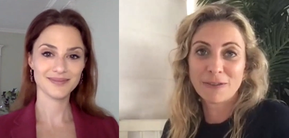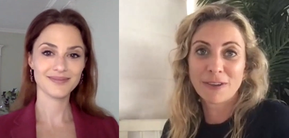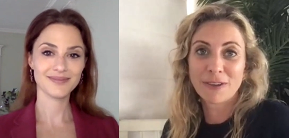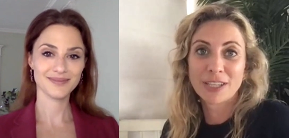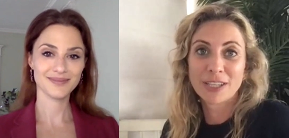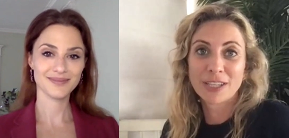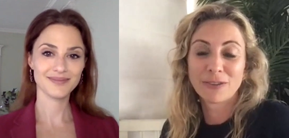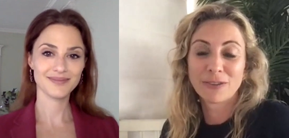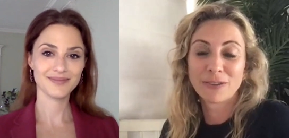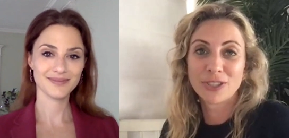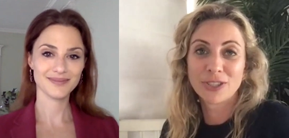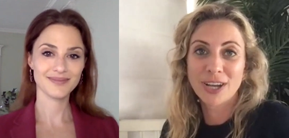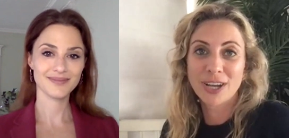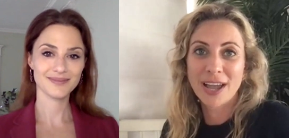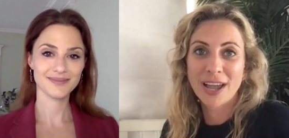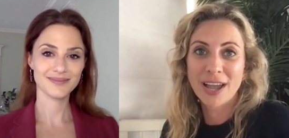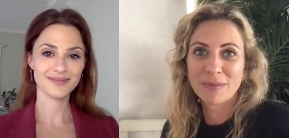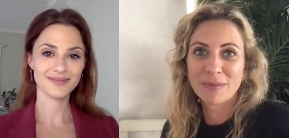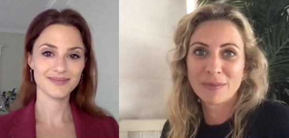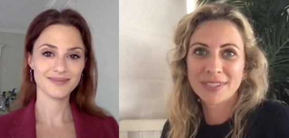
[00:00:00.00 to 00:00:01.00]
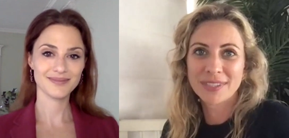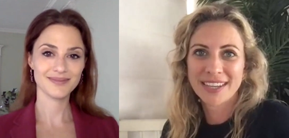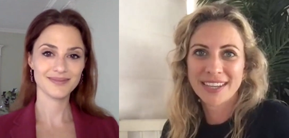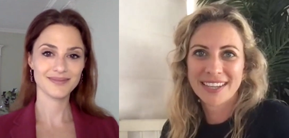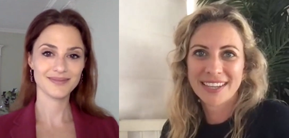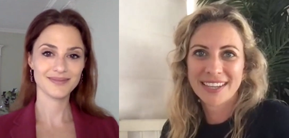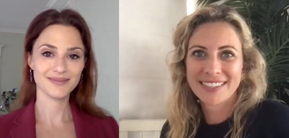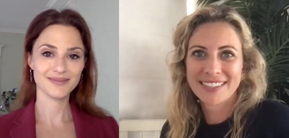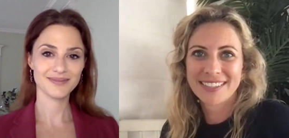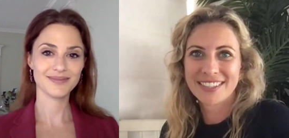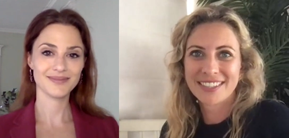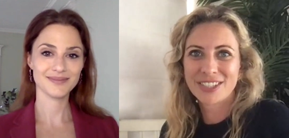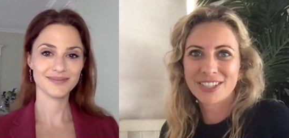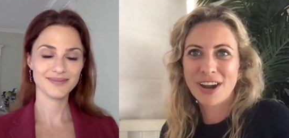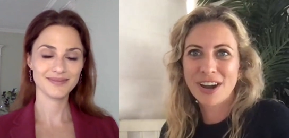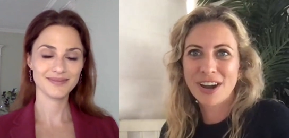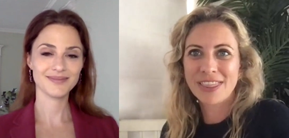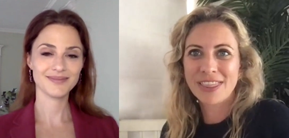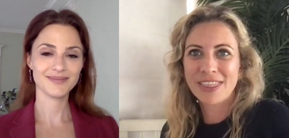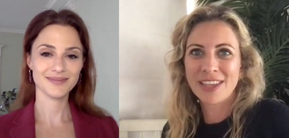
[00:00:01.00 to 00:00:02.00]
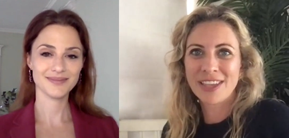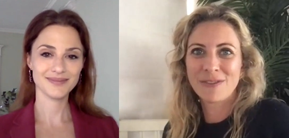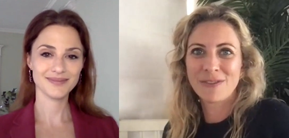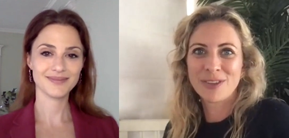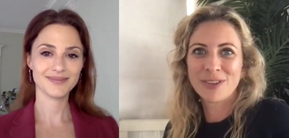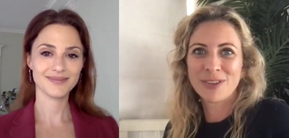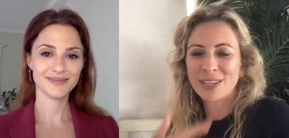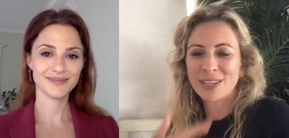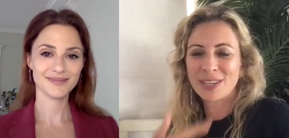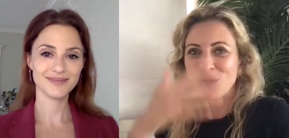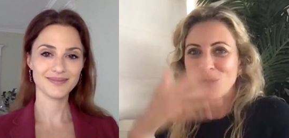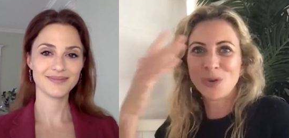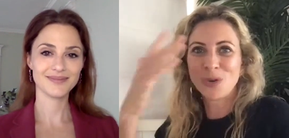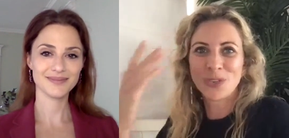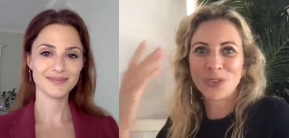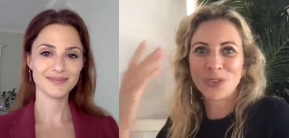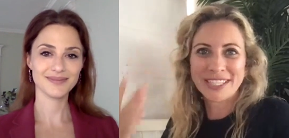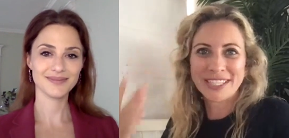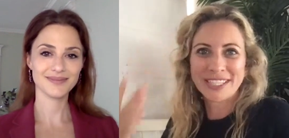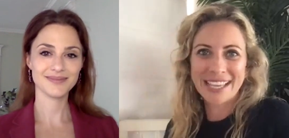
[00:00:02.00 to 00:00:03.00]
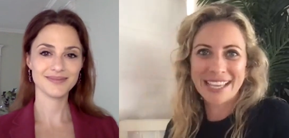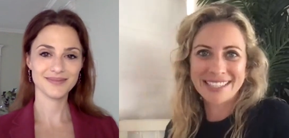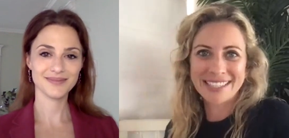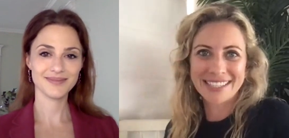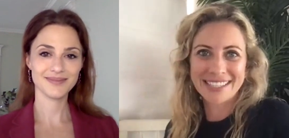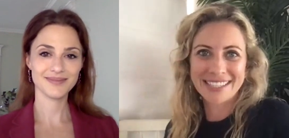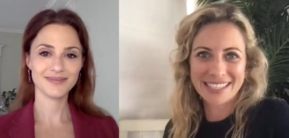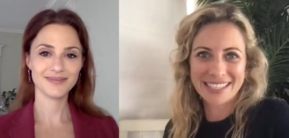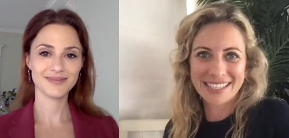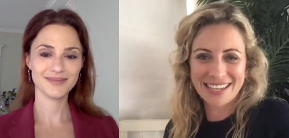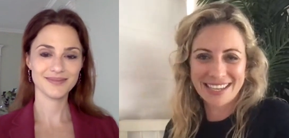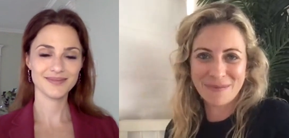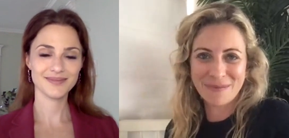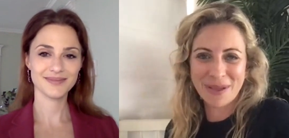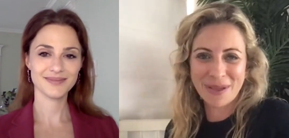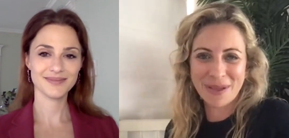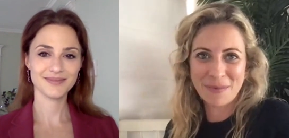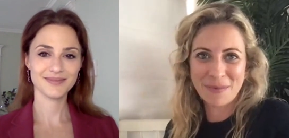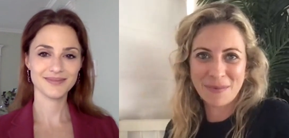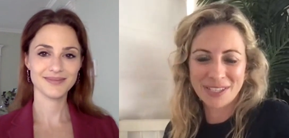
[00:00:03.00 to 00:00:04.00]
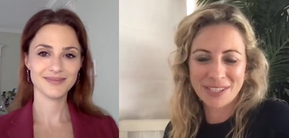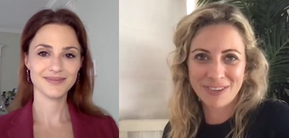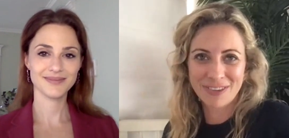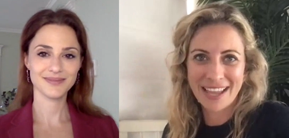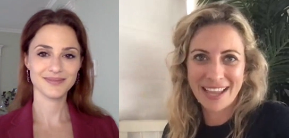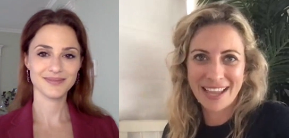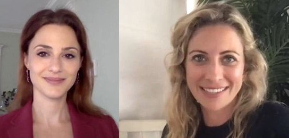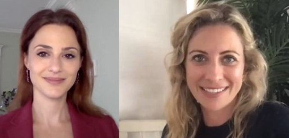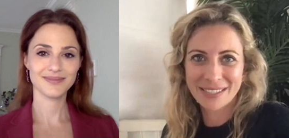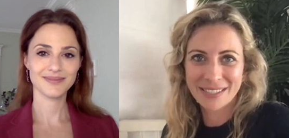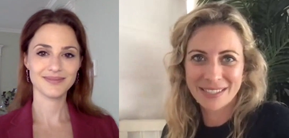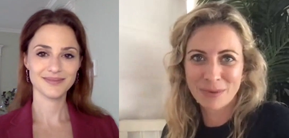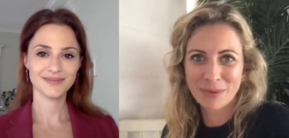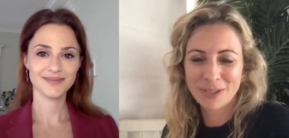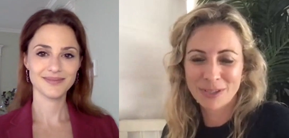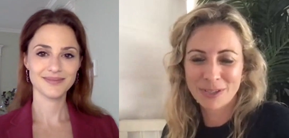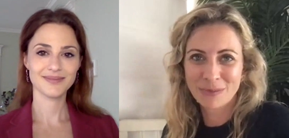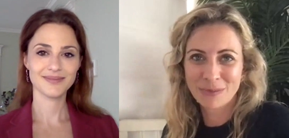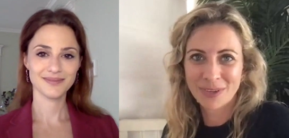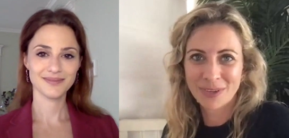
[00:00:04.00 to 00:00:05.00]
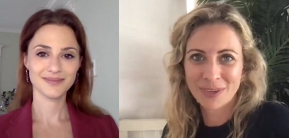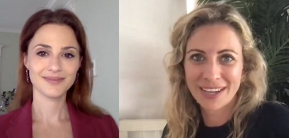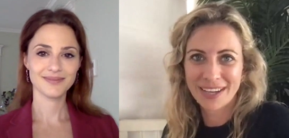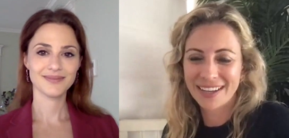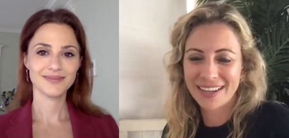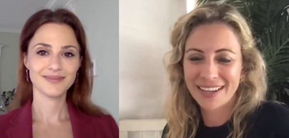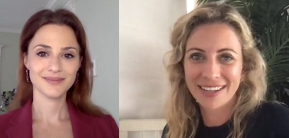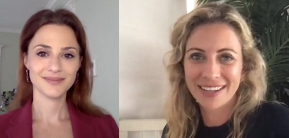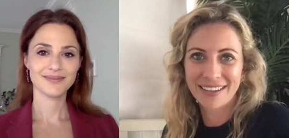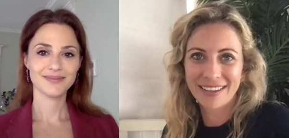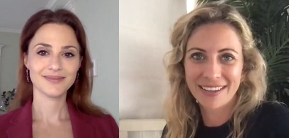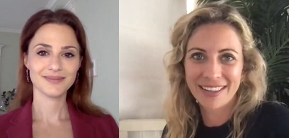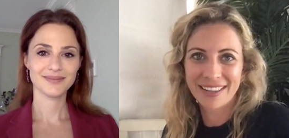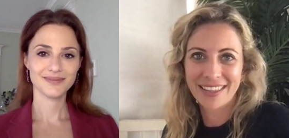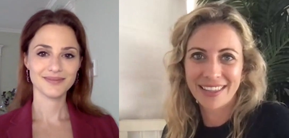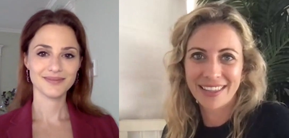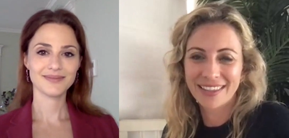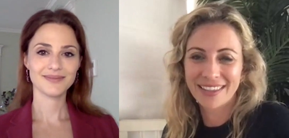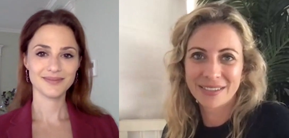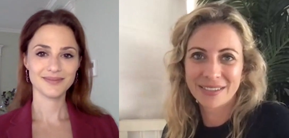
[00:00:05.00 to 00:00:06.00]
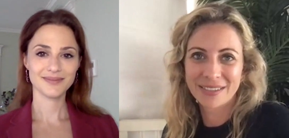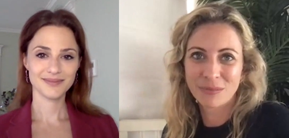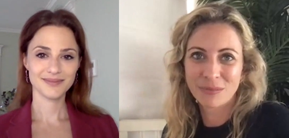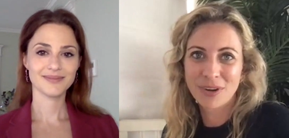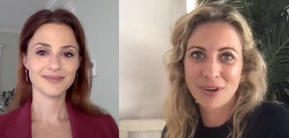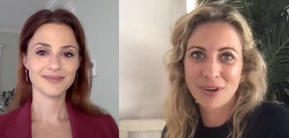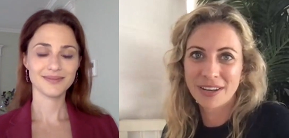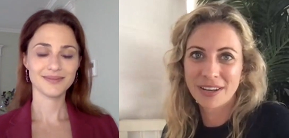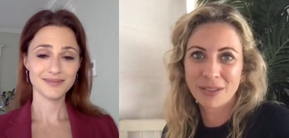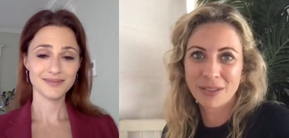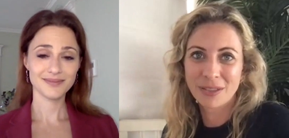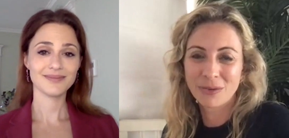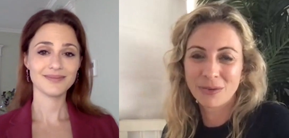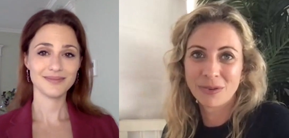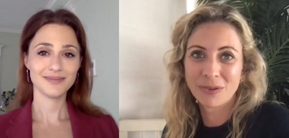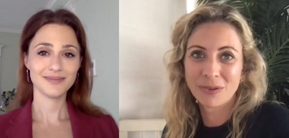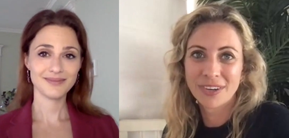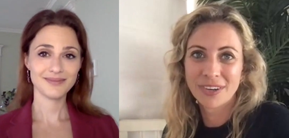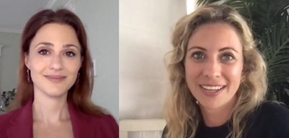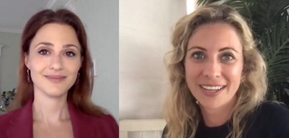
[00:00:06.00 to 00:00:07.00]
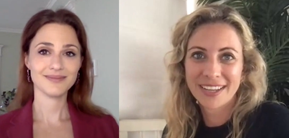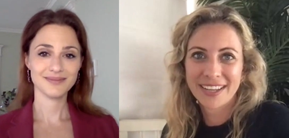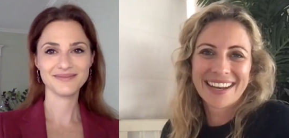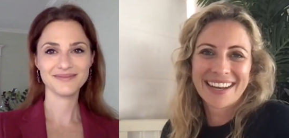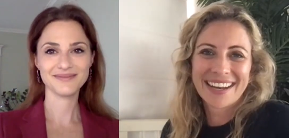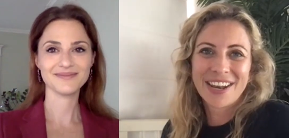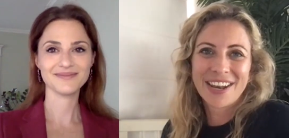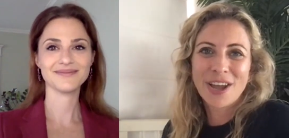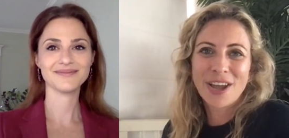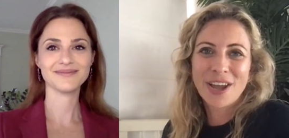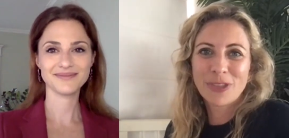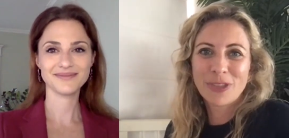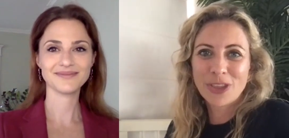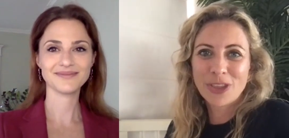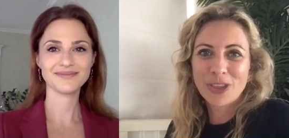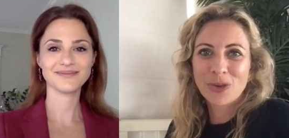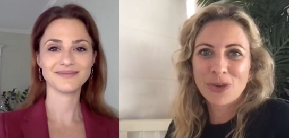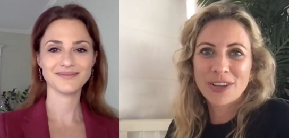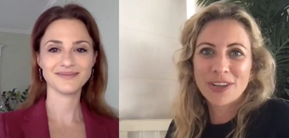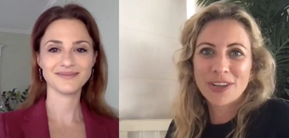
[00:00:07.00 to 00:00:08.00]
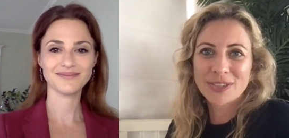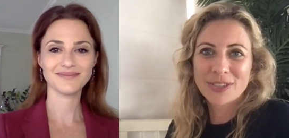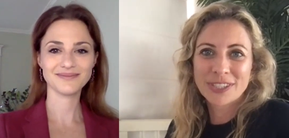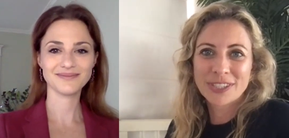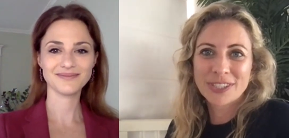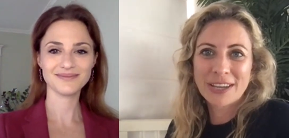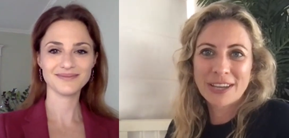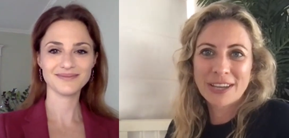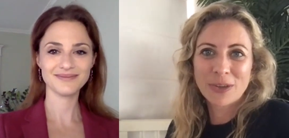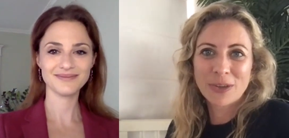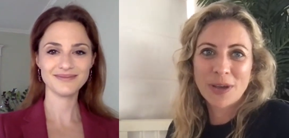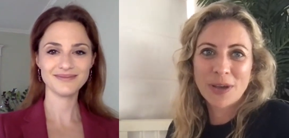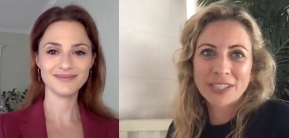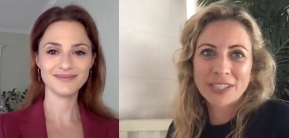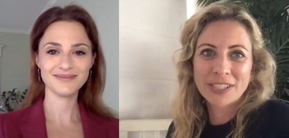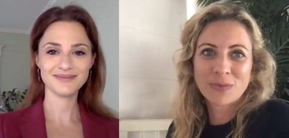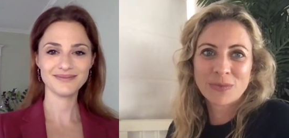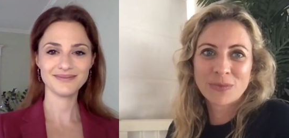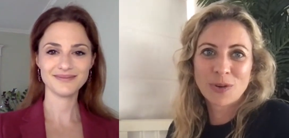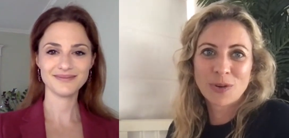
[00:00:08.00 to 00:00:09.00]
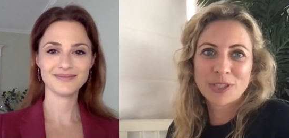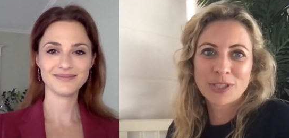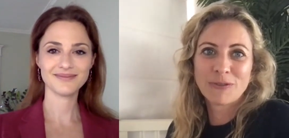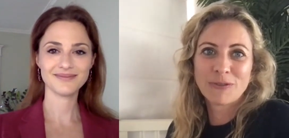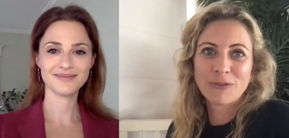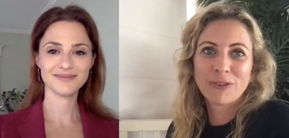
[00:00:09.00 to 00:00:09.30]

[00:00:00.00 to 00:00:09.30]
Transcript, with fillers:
Speaker 1: the first few times to try and think of using all the senses to keep people as relaxed as possible. I, I, I, think that's a brilliant thought. And I love that you ask yourself the question what's the